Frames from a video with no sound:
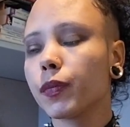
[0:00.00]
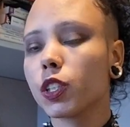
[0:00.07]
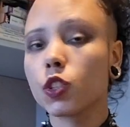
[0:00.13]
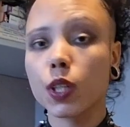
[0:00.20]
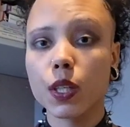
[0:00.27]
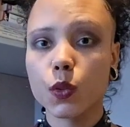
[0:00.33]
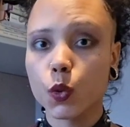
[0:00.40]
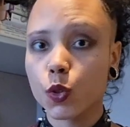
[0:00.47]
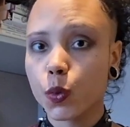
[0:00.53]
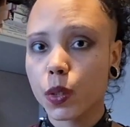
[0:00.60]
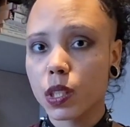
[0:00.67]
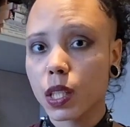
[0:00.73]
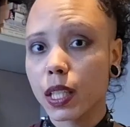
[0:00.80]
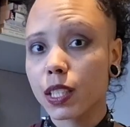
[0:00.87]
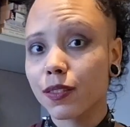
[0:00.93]
She is also a
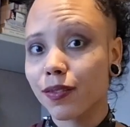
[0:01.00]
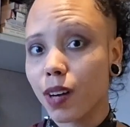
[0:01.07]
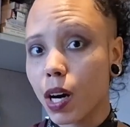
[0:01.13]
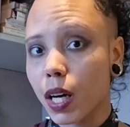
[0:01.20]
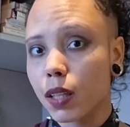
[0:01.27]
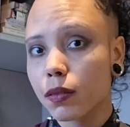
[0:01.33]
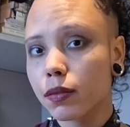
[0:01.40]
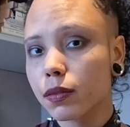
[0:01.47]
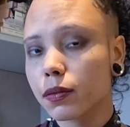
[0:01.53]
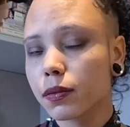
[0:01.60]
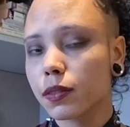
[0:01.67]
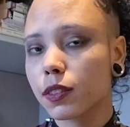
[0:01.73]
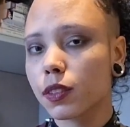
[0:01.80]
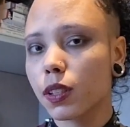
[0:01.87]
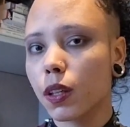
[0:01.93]
size 5,
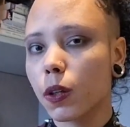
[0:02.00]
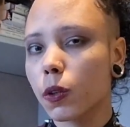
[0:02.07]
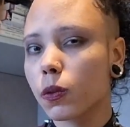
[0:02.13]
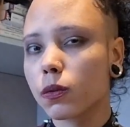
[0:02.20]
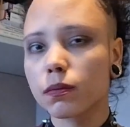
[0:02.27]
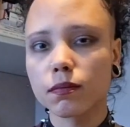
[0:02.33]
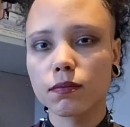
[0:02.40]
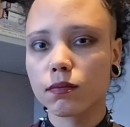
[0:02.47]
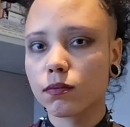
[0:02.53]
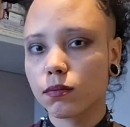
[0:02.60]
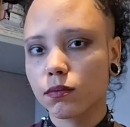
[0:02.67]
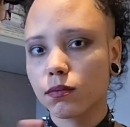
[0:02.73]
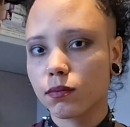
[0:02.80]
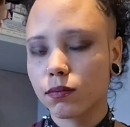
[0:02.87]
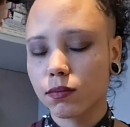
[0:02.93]
so
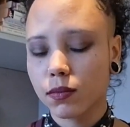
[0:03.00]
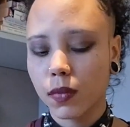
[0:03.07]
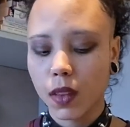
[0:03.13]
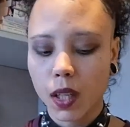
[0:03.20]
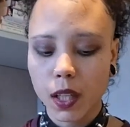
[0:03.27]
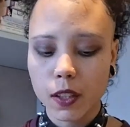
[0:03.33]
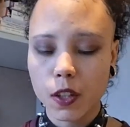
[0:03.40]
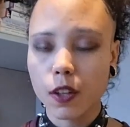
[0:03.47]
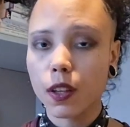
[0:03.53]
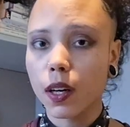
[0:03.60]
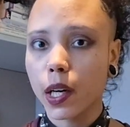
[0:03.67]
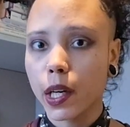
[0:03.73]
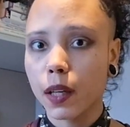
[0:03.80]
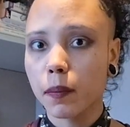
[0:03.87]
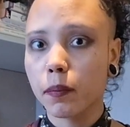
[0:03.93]
I know that
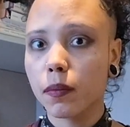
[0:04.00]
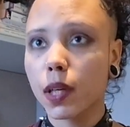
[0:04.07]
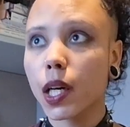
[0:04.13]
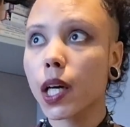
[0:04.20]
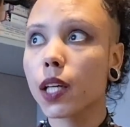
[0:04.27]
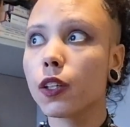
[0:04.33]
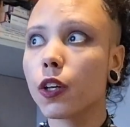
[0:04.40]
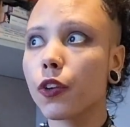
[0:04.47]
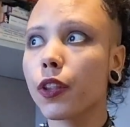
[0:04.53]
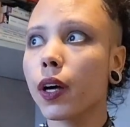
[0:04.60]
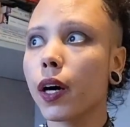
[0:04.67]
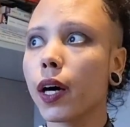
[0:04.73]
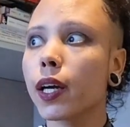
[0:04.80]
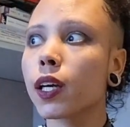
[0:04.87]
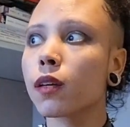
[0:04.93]

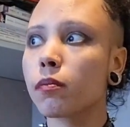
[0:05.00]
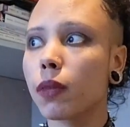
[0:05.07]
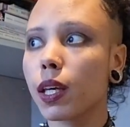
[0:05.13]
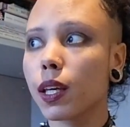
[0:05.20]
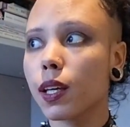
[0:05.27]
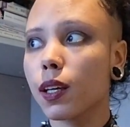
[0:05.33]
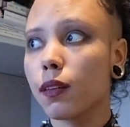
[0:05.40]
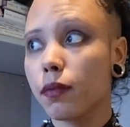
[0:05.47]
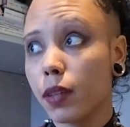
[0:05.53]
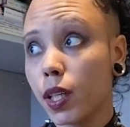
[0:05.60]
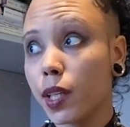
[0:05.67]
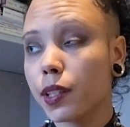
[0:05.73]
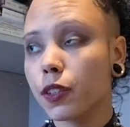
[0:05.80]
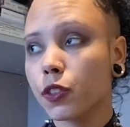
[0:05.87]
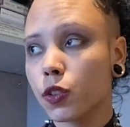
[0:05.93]
I can make a
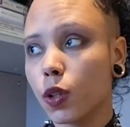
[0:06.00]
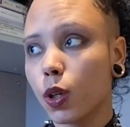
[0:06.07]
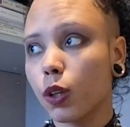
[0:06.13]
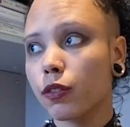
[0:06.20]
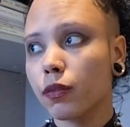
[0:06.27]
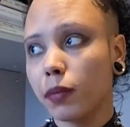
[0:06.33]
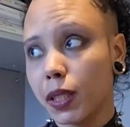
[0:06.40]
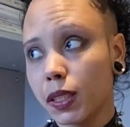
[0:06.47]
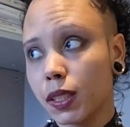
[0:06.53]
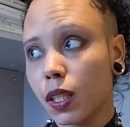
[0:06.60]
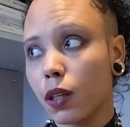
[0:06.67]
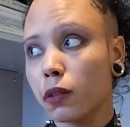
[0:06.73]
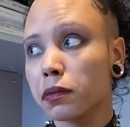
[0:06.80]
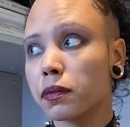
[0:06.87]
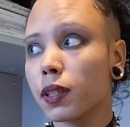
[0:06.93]
vanilla sock for
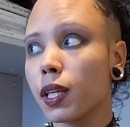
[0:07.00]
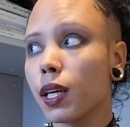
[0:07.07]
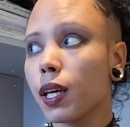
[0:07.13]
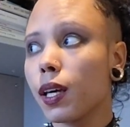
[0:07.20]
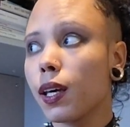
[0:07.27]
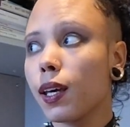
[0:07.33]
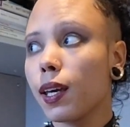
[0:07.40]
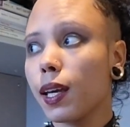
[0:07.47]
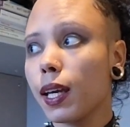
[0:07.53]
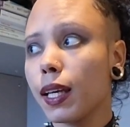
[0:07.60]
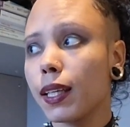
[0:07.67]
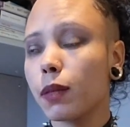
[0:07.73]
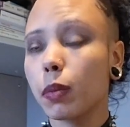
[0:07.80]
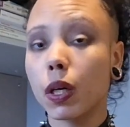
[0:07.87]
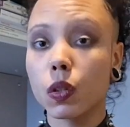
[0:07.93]
myself
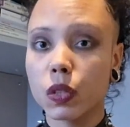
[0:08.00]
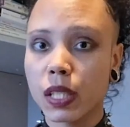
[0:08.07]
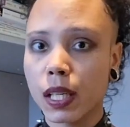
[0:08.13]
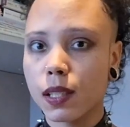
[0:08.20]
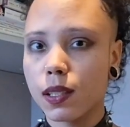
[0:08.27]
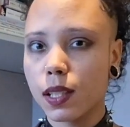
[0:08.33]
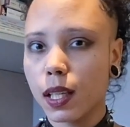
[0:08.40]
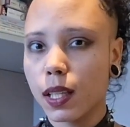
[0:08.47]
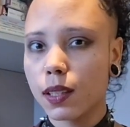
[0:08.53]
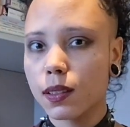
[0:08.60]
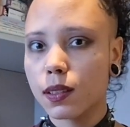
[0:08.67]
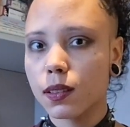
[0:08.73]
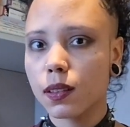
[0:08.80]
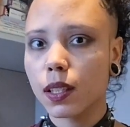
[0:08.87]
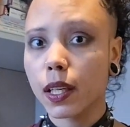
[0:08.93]
in about 10
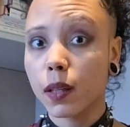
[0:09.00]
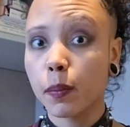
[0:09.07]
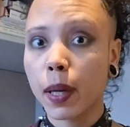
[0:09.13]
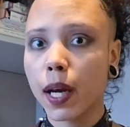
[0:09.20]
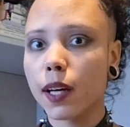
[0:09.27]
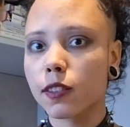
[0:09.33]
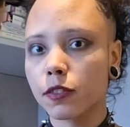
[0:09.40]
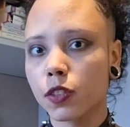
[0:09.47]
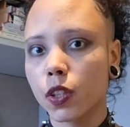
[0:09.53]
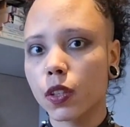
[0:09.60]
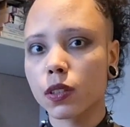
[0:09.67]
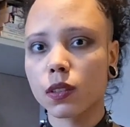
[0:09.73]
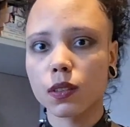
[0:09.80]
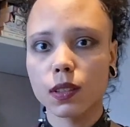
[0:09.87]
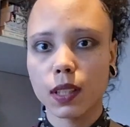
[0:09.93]
days, like a pair of
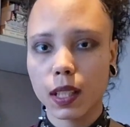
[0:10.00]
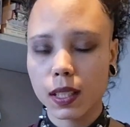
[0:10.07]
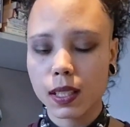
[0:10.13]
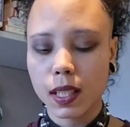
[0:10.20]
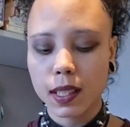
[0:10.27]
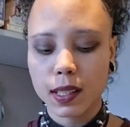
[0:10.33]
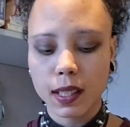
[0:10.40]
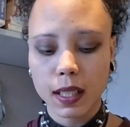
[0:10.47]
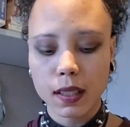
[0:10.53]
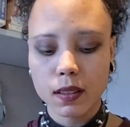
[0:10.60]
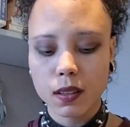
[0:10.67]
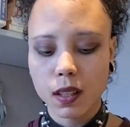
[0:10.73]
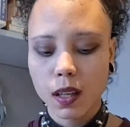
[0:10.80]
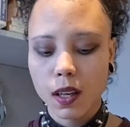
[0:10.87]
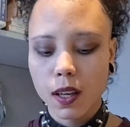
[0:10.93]
socks in 10 days.